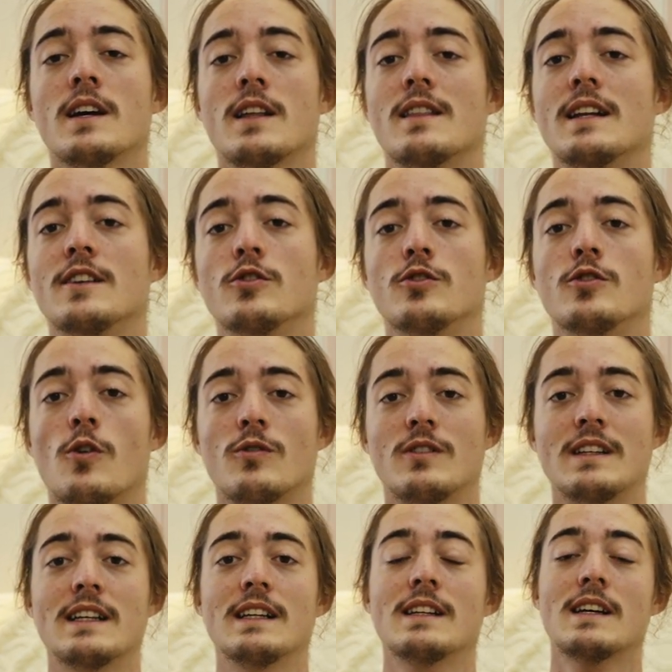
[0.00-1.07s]
that you don't
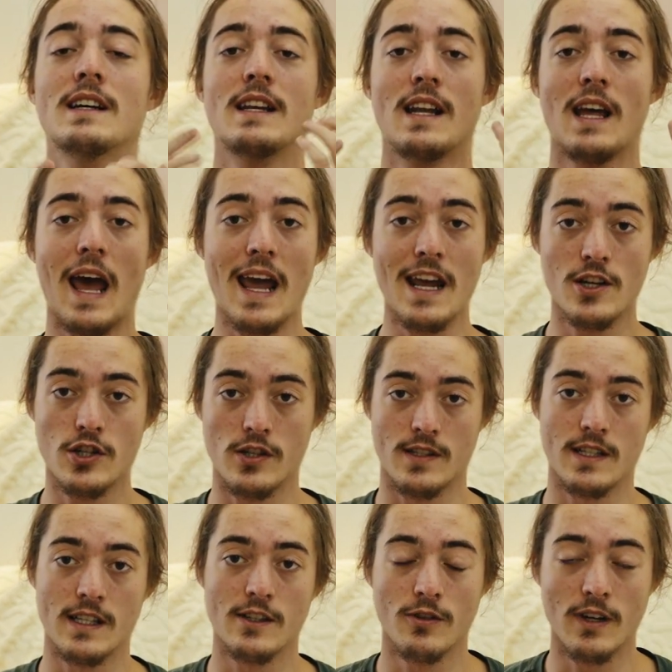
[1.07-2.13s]
need an
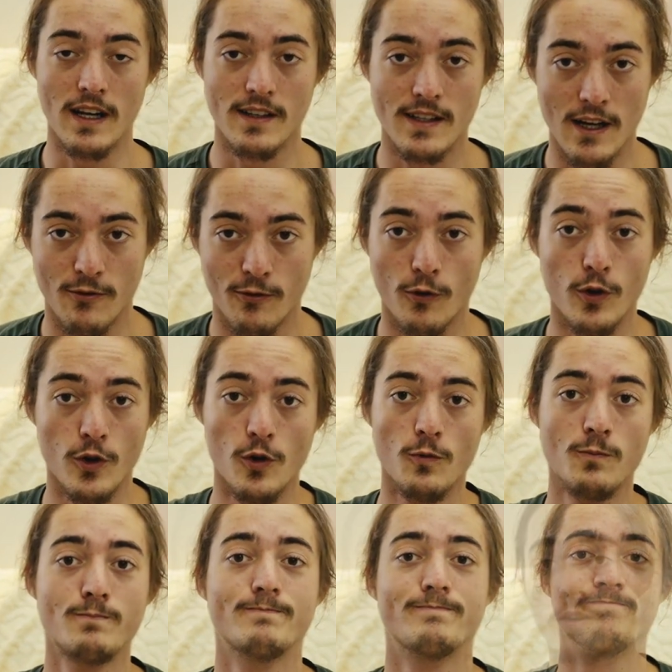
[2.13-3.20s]
agency to get it done for you.
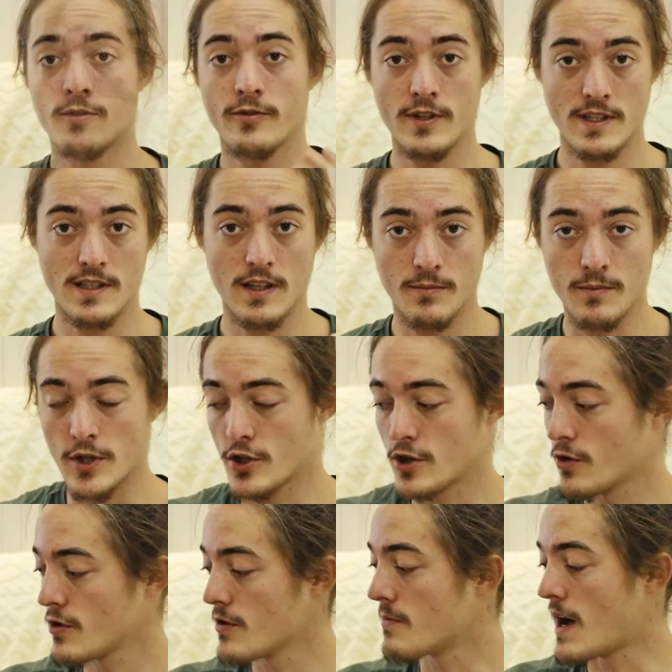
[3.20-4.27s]
First, let me show
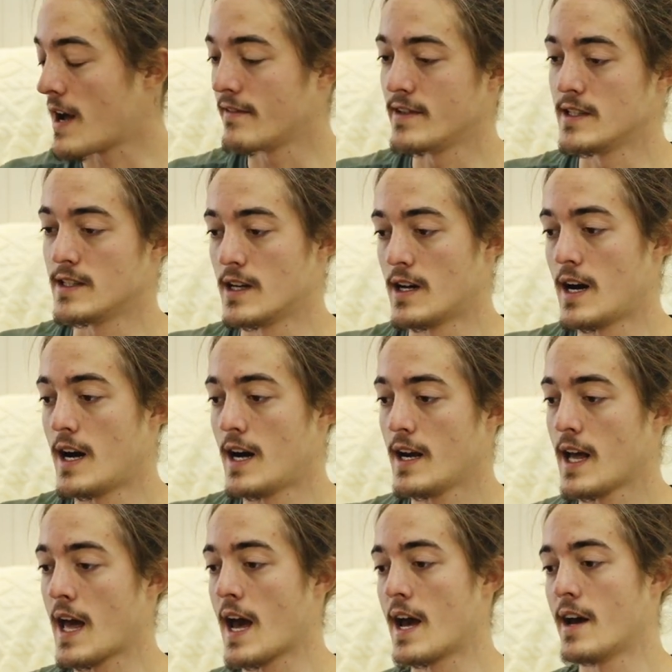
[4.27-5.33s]
you my visa. I
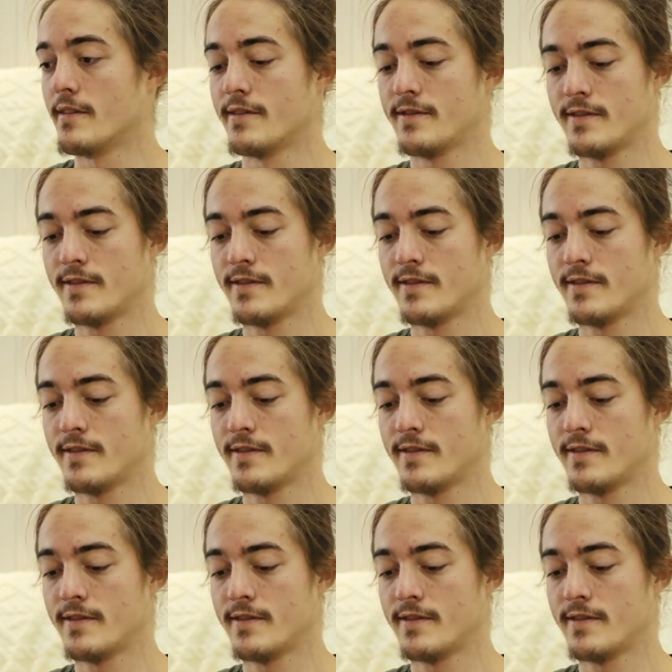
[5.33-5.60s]
have